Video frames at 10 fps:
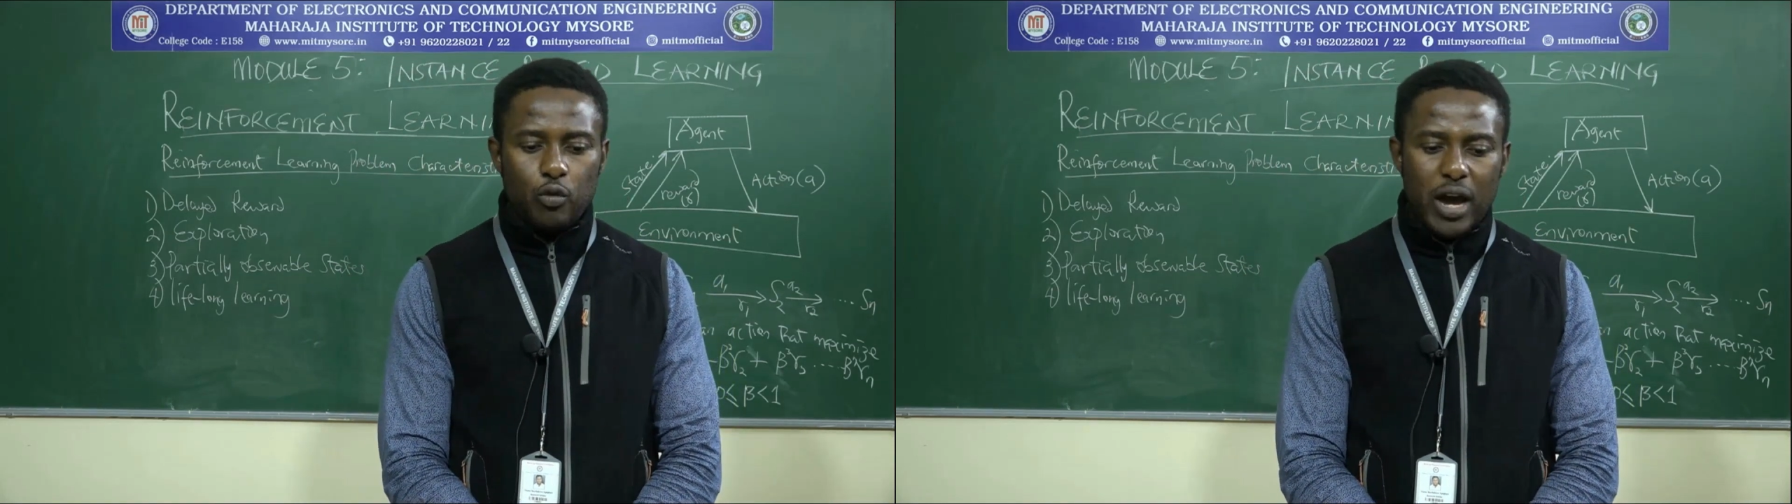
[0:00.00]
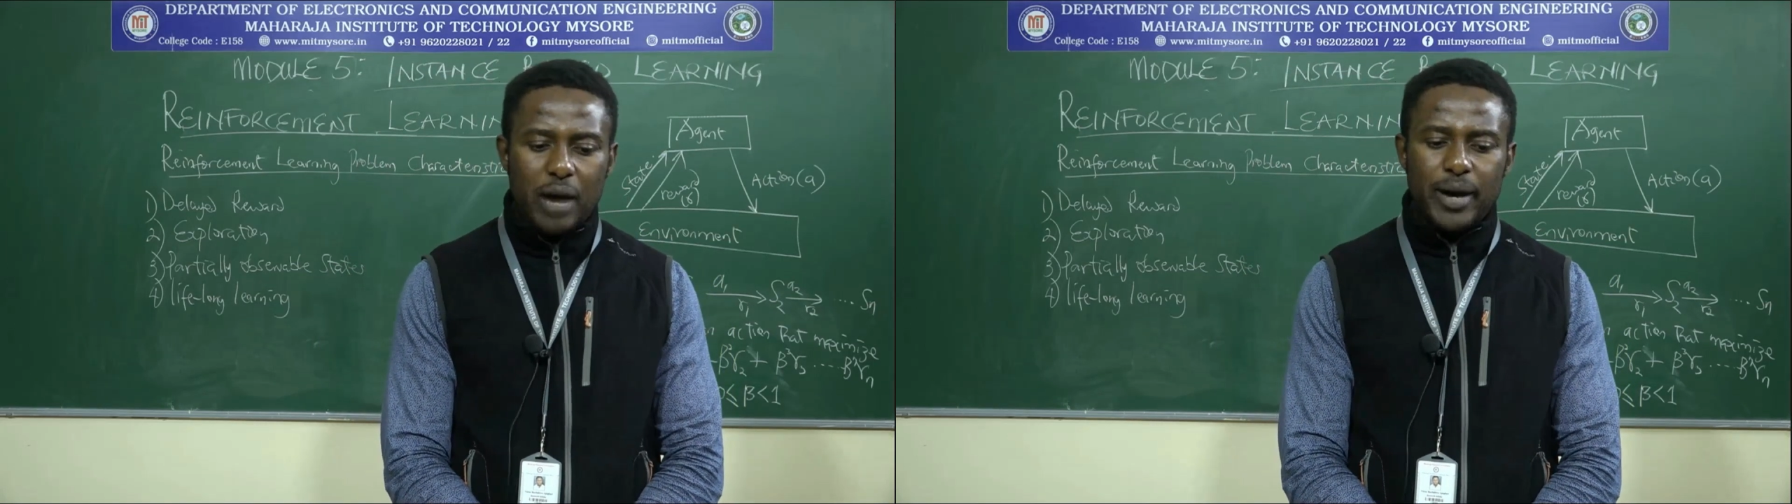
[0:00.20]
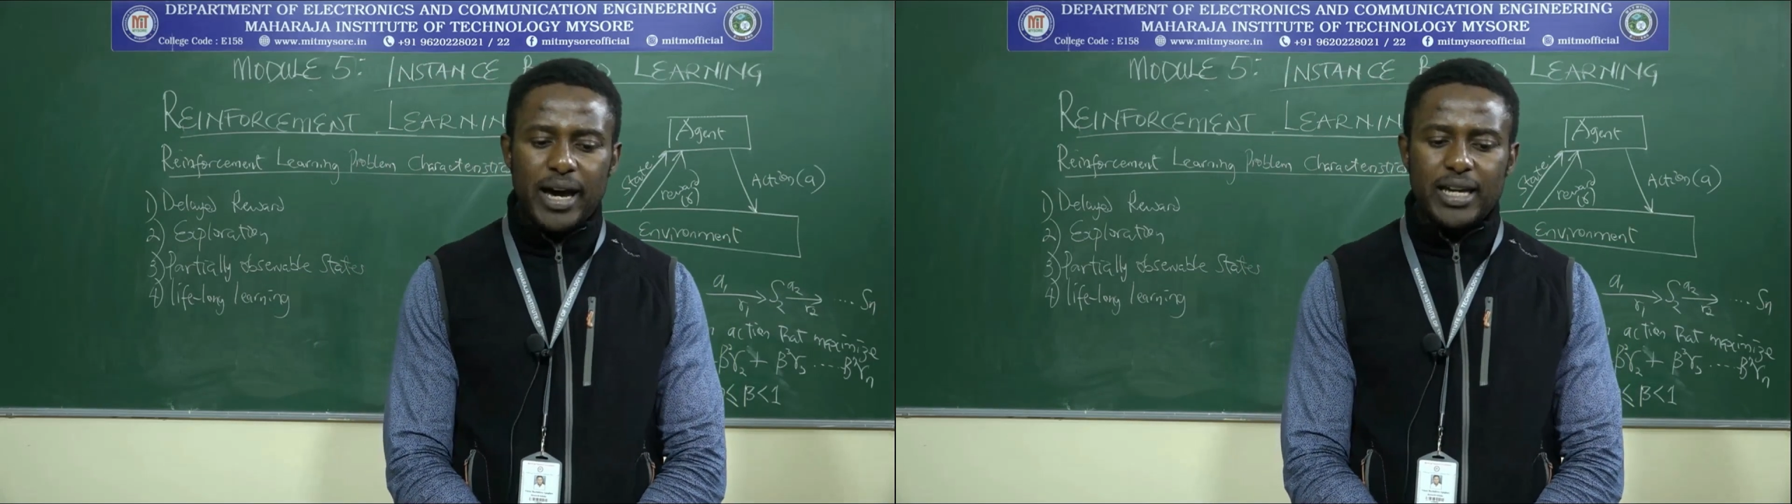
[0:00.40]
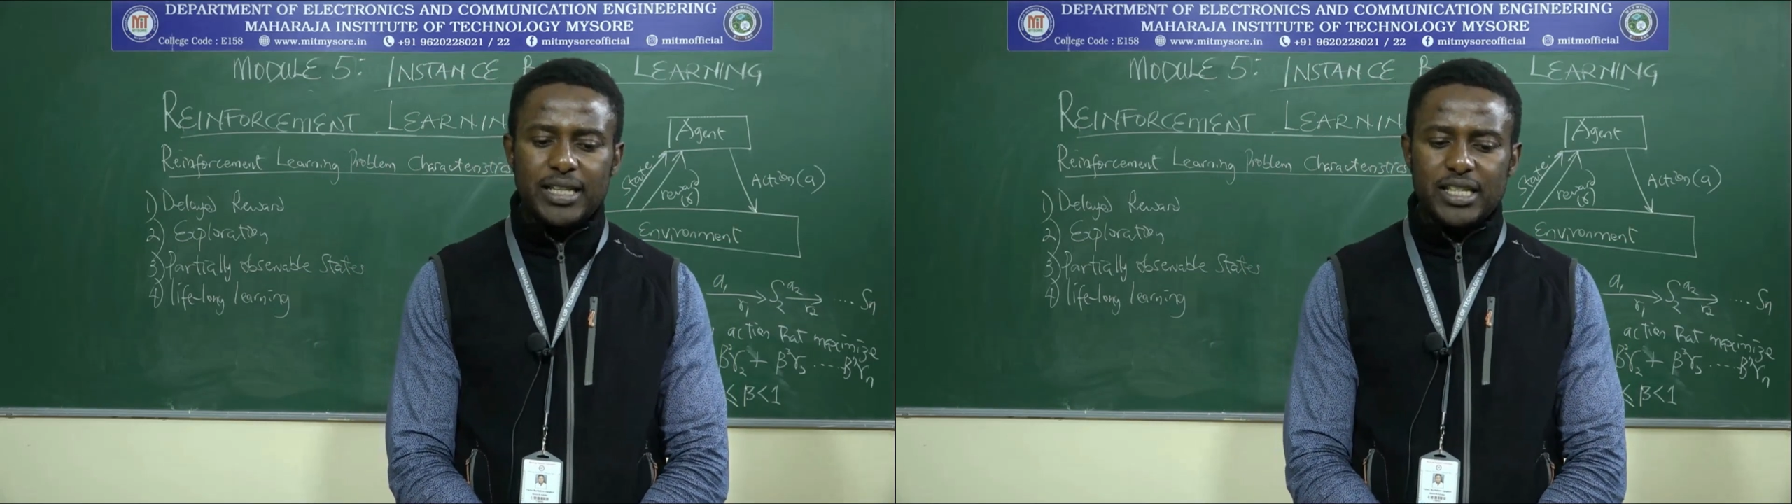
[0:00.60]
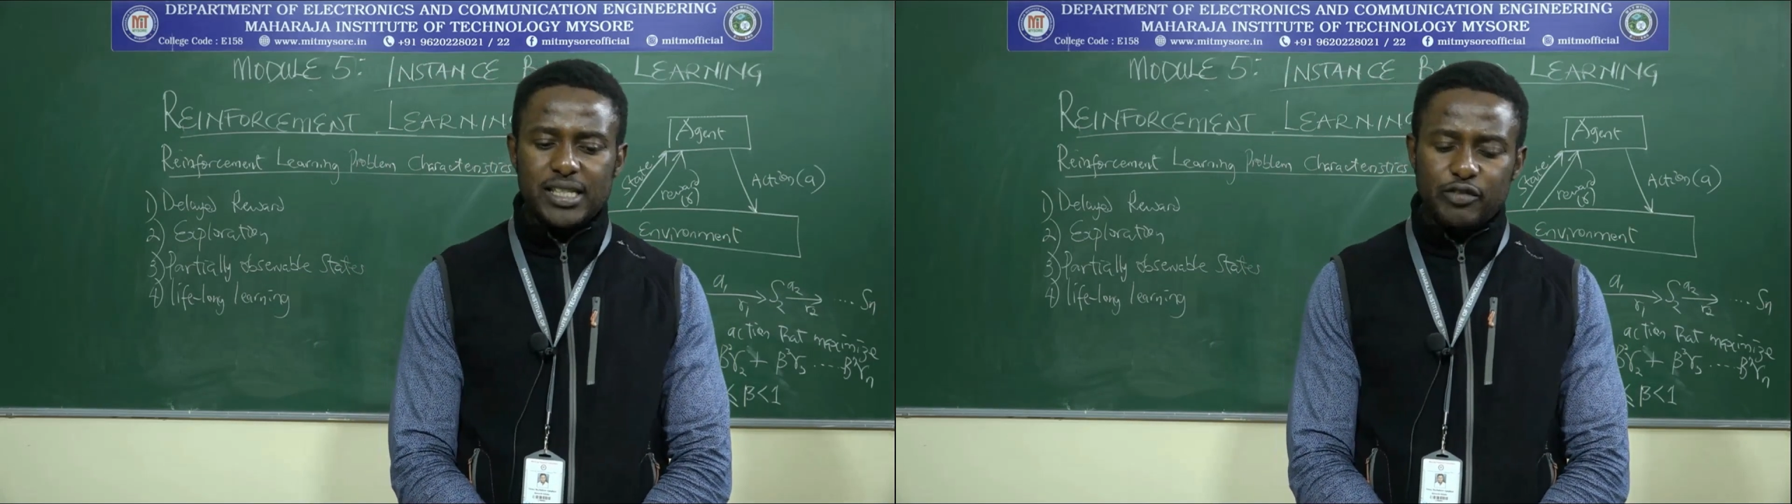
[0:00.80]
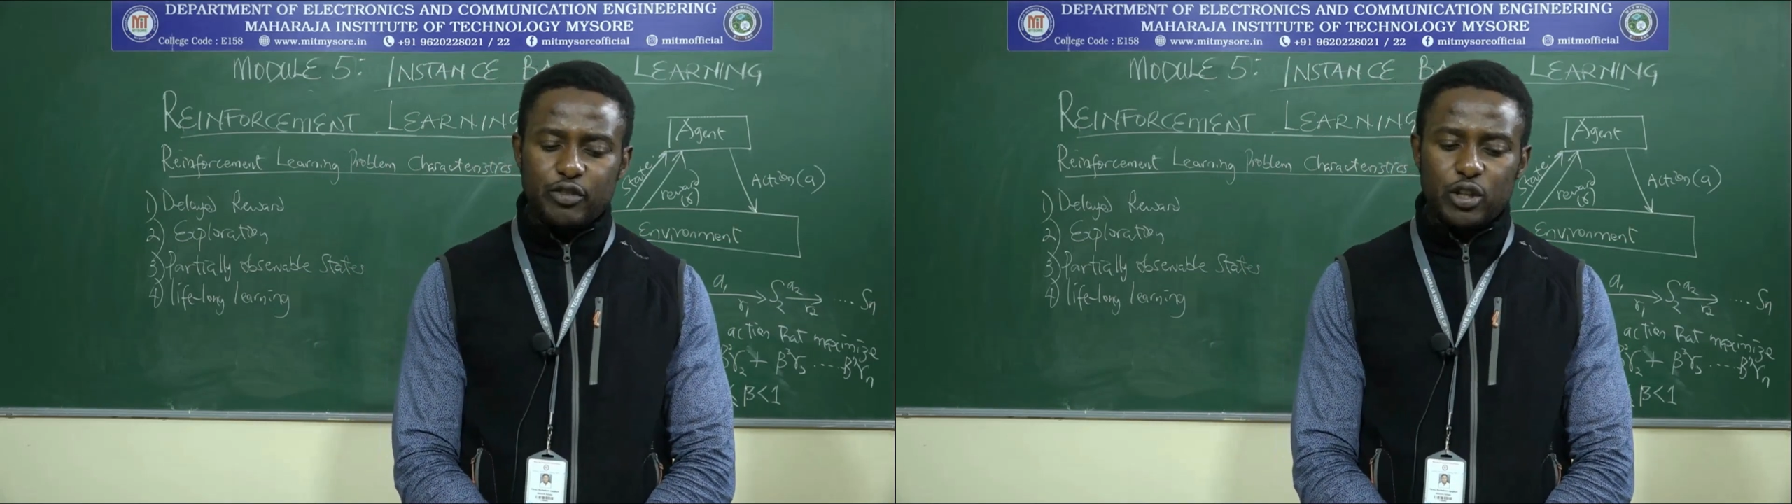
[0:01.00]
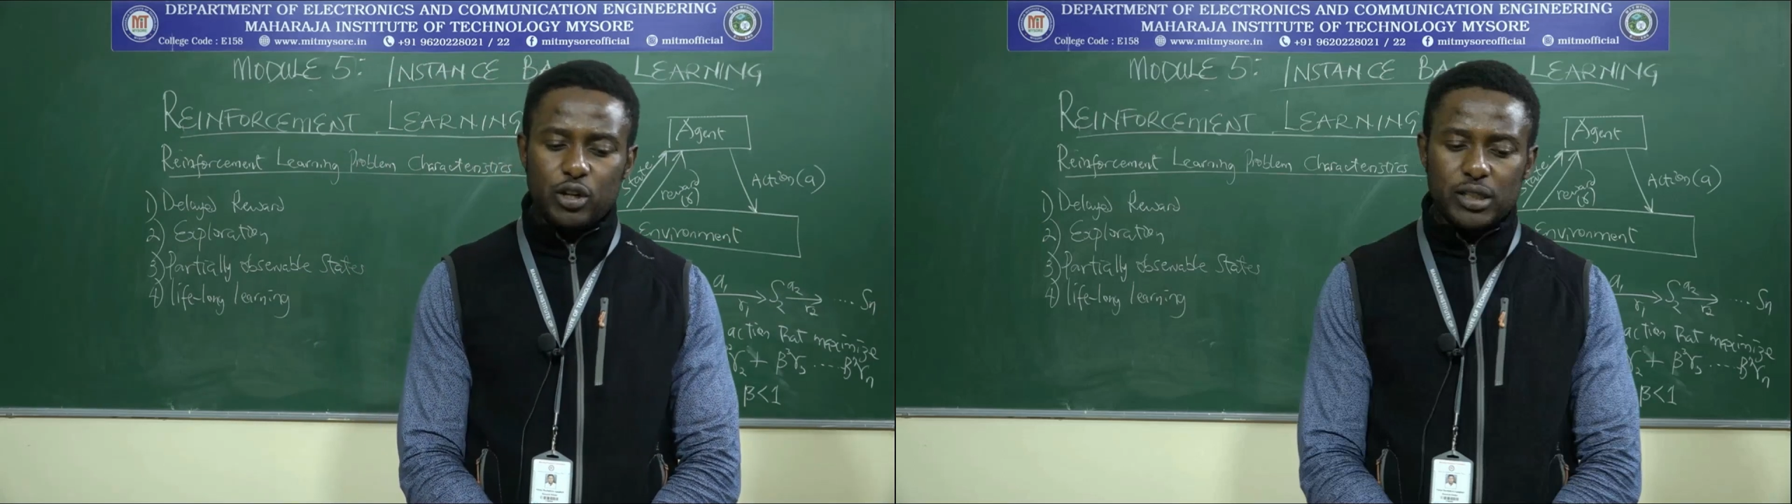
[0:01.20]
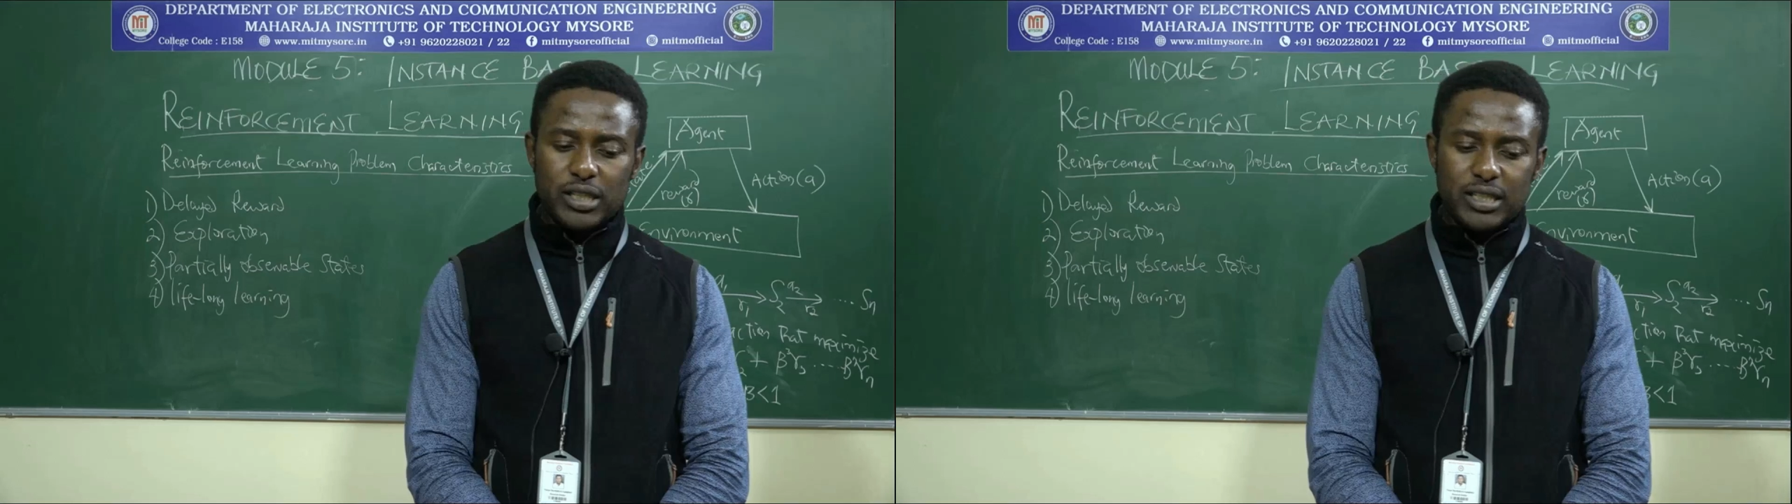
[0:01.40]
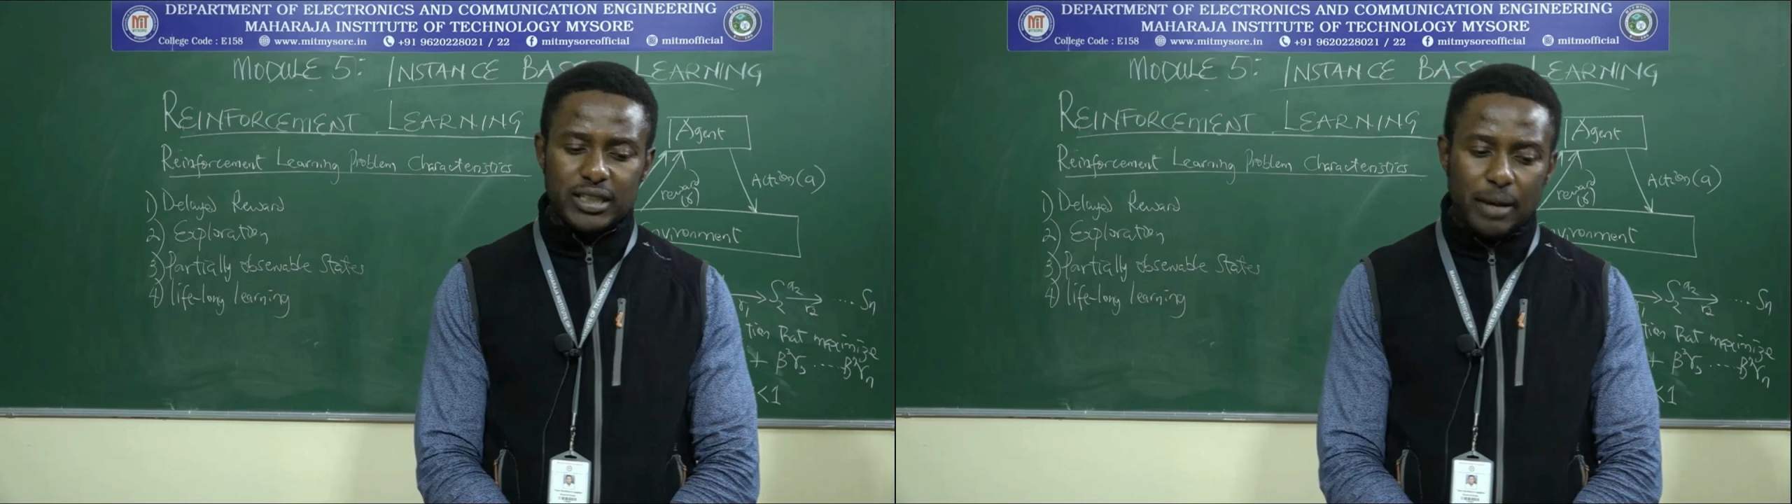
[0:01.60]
whereby it is difficult in